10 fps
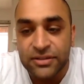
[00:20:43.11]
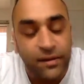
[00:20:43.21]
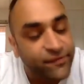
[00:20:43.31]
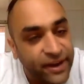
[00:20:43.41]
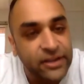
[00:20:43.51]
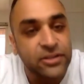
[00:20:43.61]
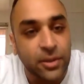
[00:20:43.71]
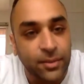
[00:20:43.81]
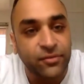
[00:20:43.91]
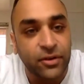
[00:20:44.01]
So thank you so
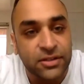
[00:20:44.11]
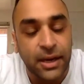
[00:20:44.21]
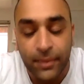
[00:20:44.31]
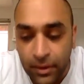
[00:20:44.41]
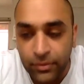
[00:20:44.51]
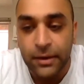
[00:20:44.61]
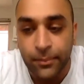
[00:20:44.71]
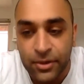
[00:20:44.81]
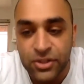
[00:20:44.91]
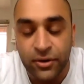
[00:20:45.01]
much for your time, and I really
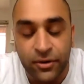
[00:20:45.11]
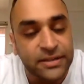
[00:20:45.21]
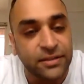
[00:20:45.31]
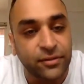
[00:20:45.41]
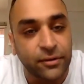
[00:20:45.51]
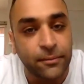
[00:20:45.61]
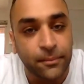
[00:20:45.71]
appreciate your interview.